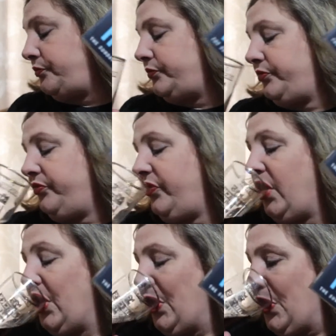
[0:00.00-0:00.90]

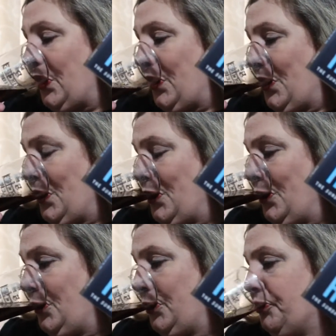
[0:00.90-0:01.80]

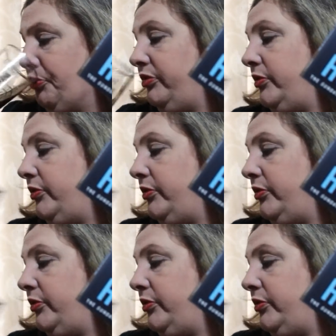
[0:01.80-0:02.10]
[no speech]